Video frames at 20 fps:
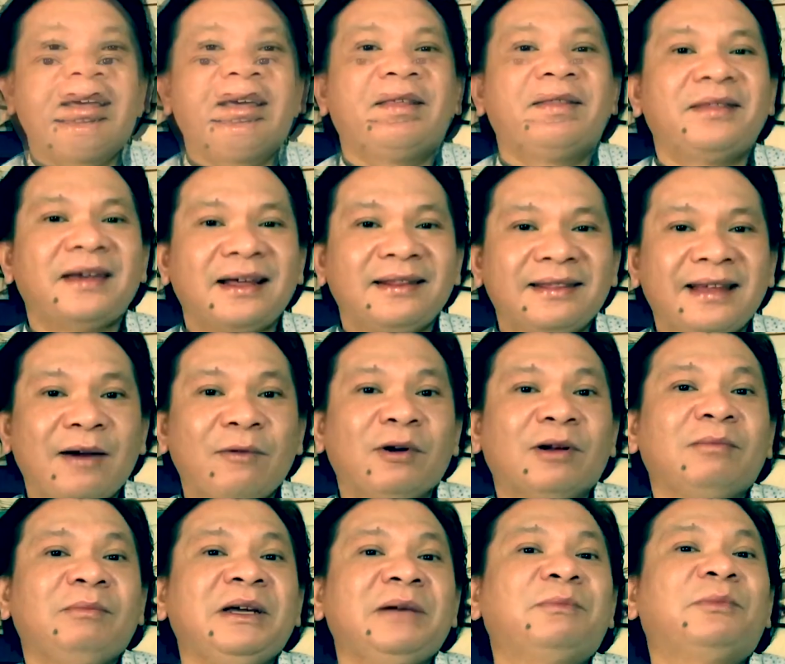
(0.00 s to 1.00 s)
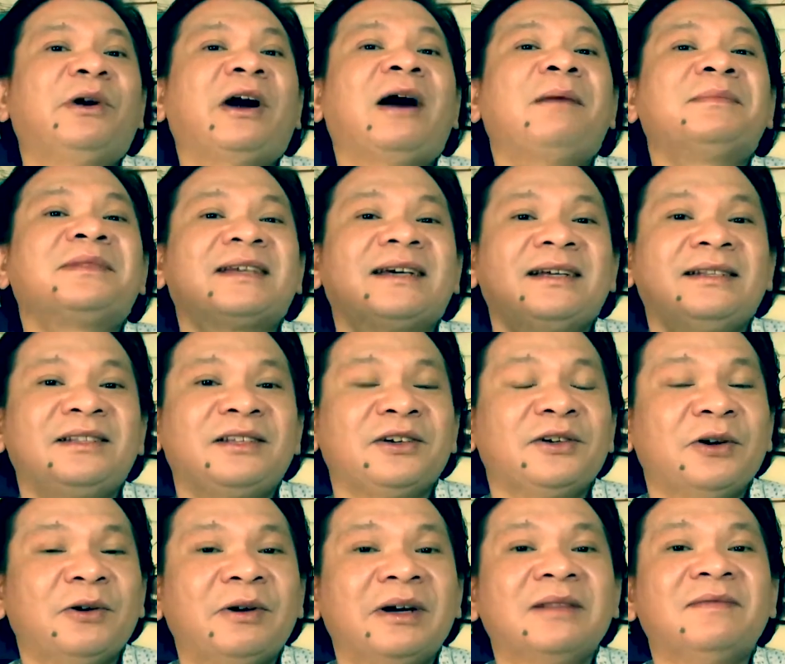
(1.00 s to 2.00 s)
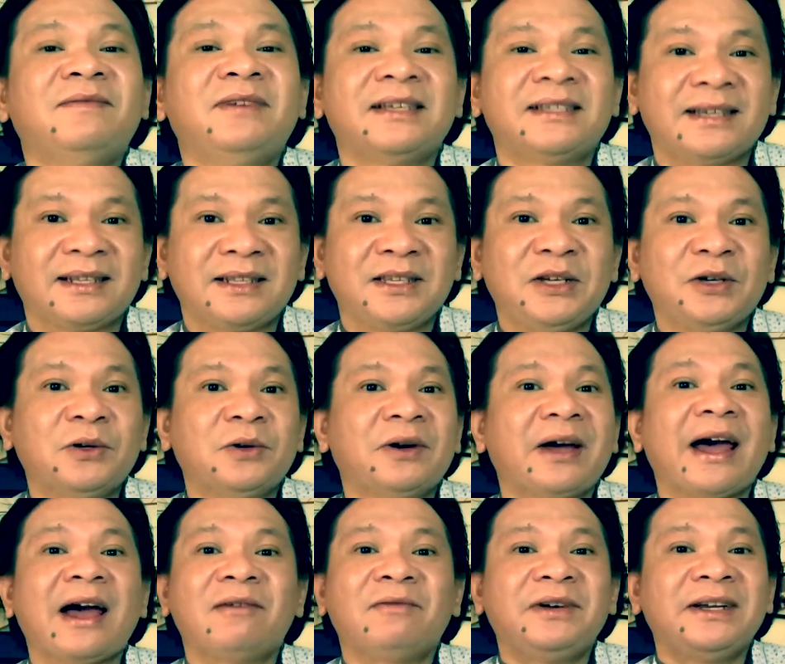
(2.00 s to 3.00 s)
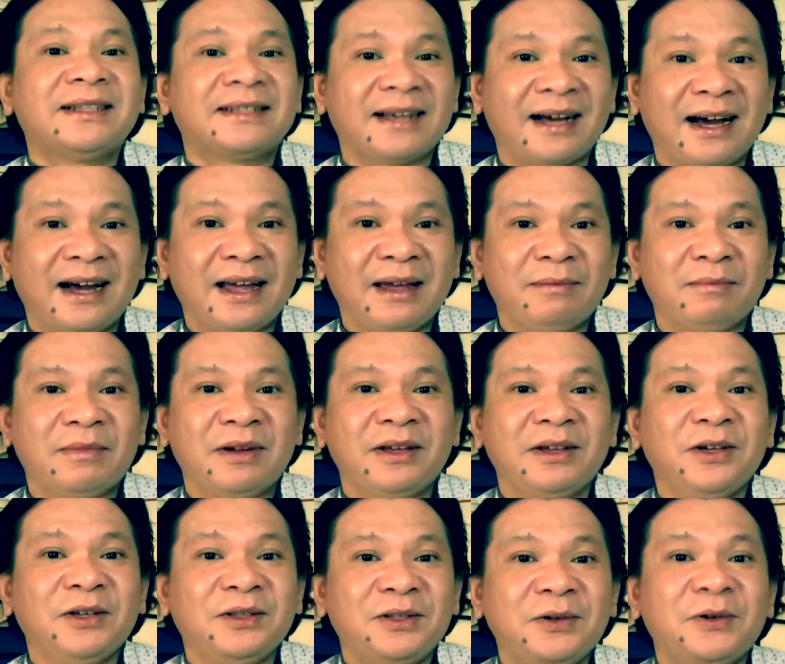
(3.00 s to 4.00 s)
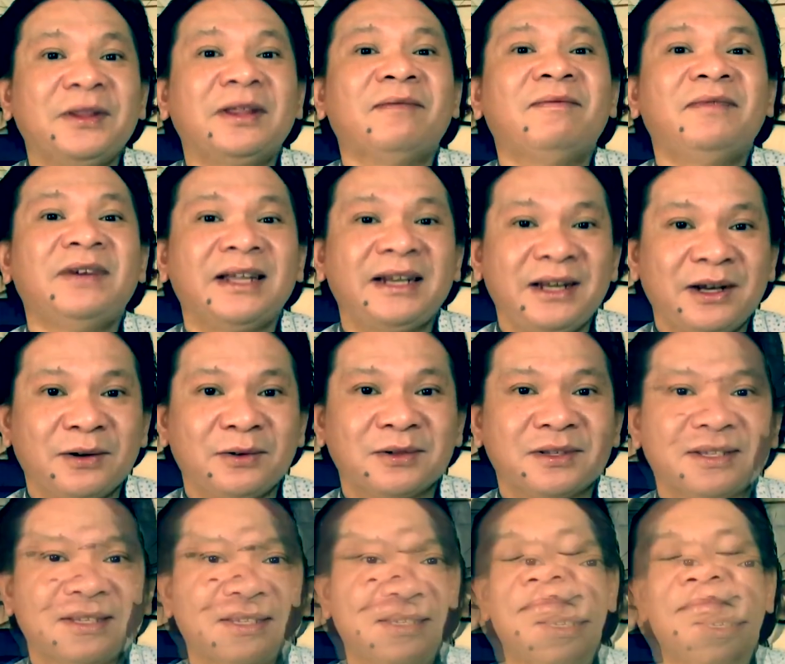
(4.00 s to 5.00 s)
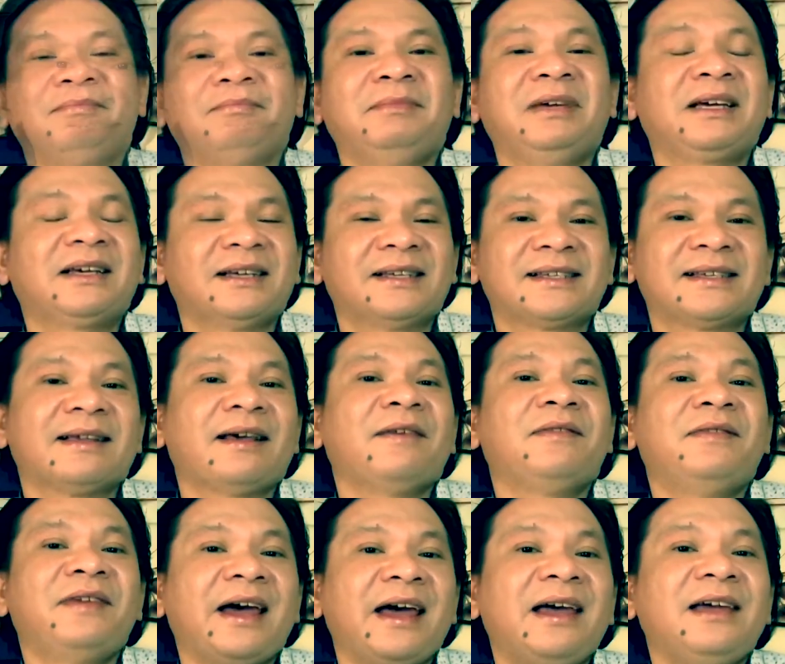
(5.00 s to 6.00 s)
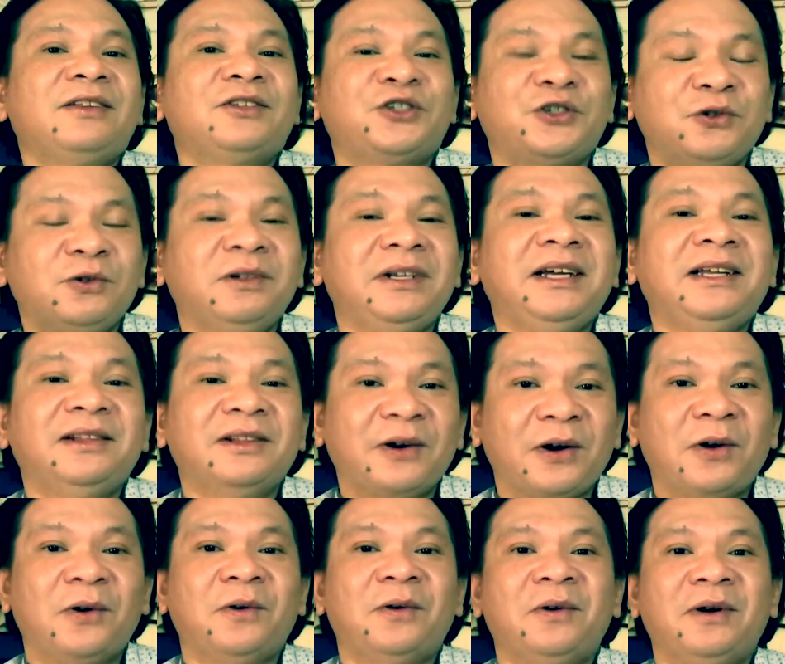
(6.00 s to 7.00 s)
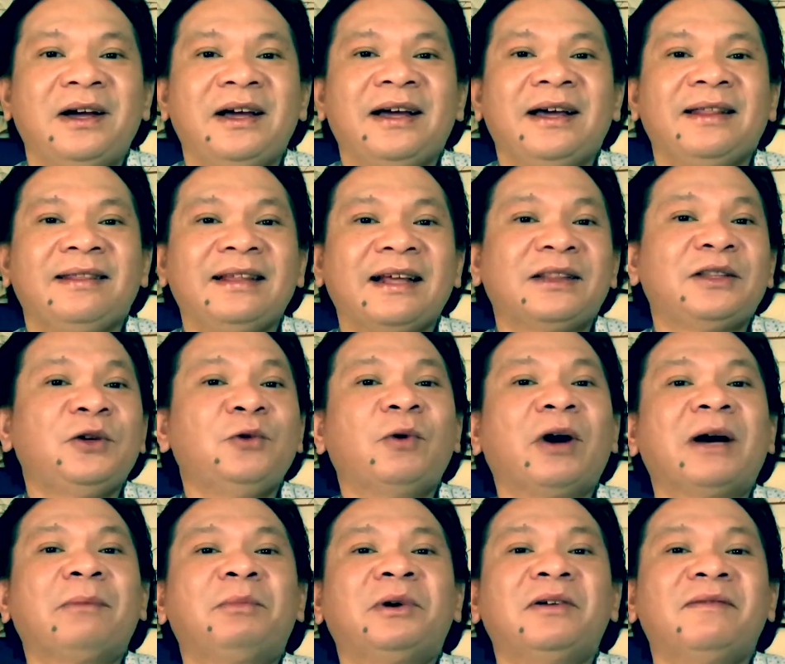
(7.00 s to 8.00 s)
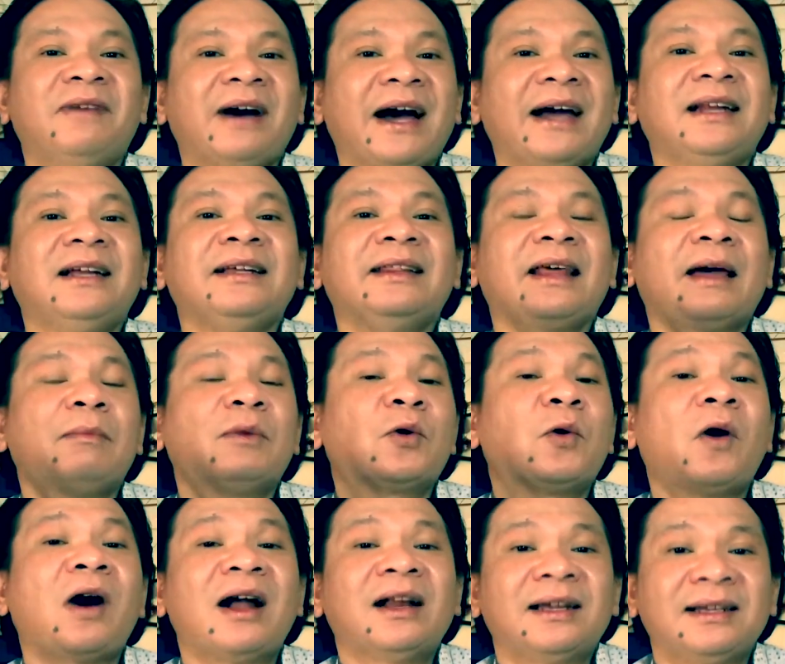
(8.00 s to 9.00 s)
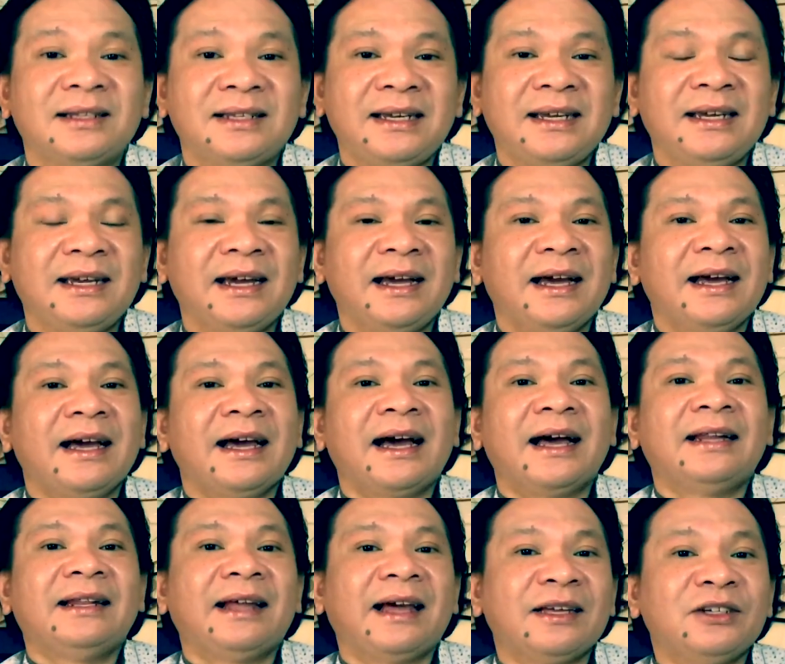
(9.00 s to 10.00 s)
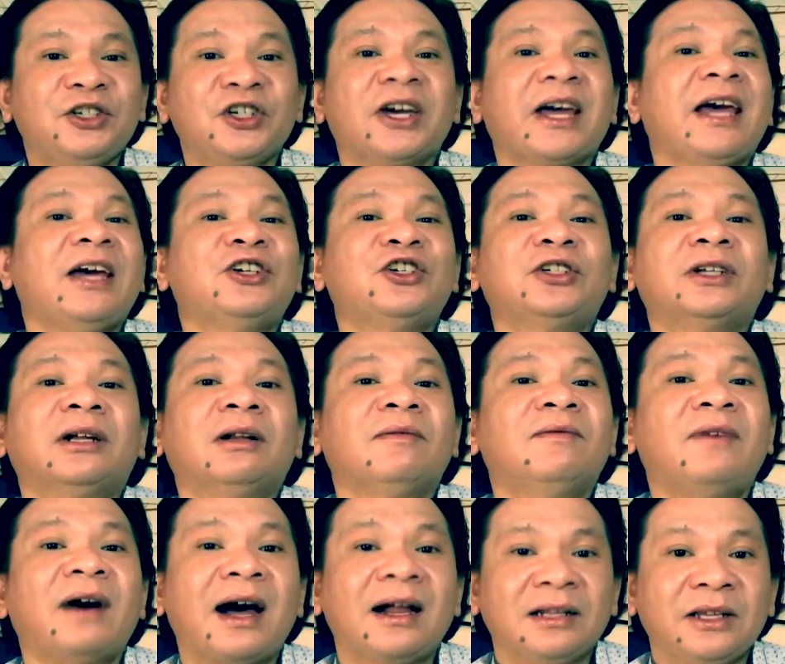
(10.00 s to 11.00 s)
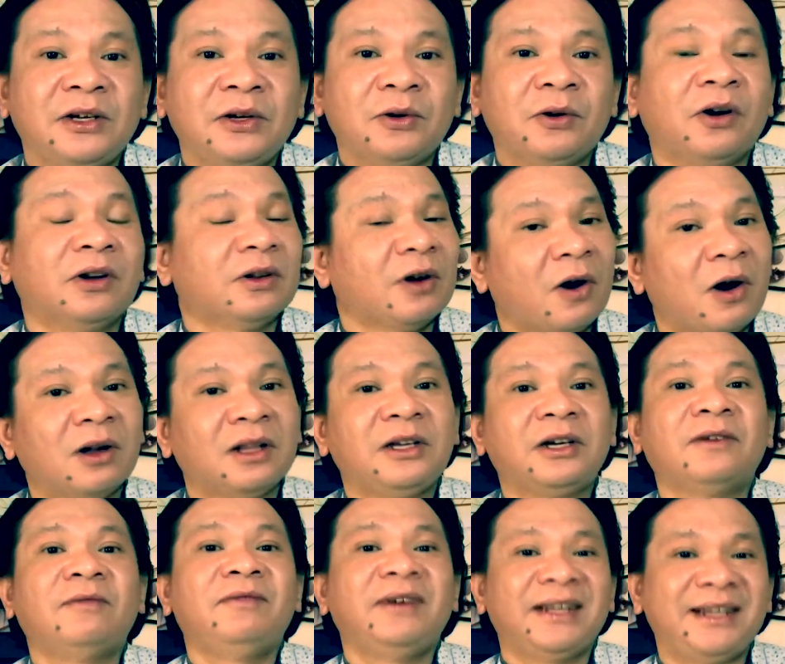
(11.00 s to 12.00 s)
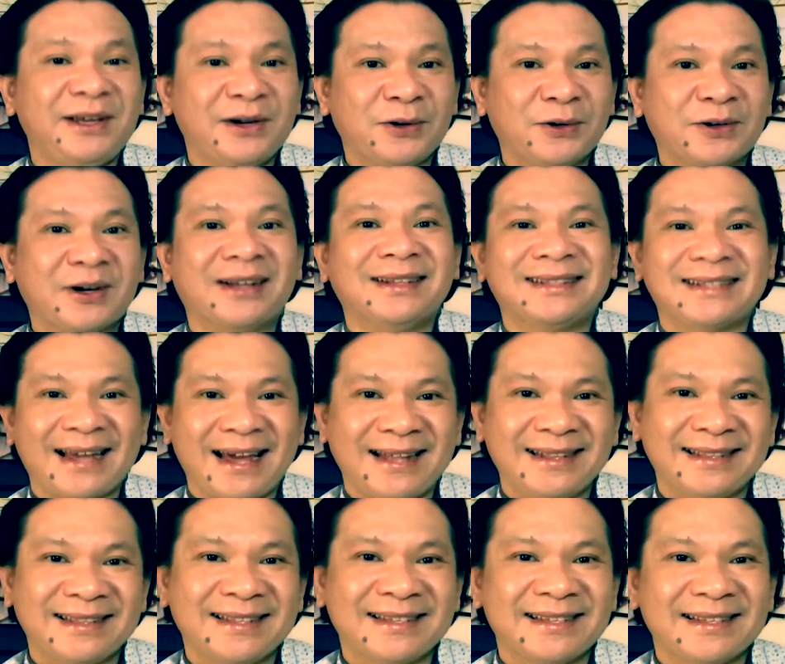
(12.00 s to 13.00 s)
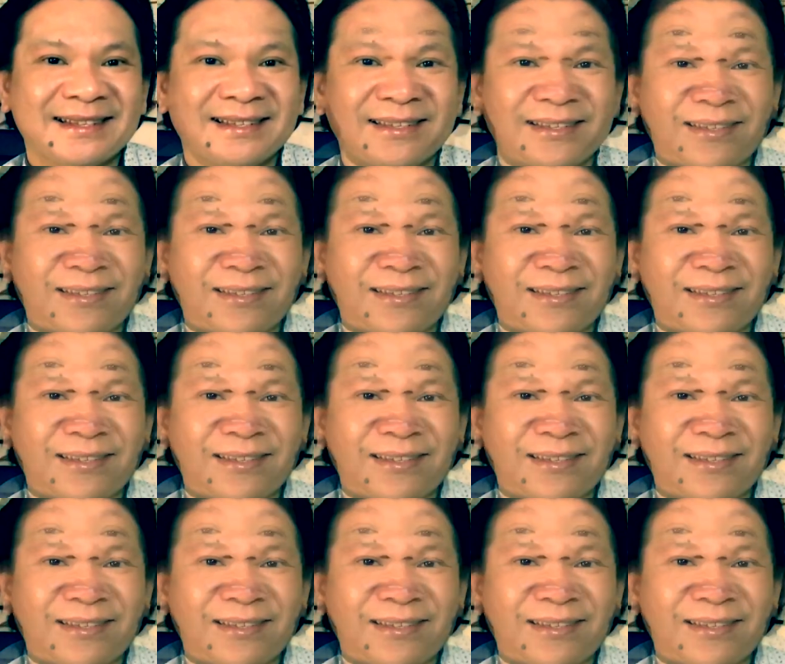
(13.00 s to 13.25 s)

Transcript: then they will be prompted to go and visit you every time you do the videos, because they truly know that you are providing them quality and educational value on all your video contents.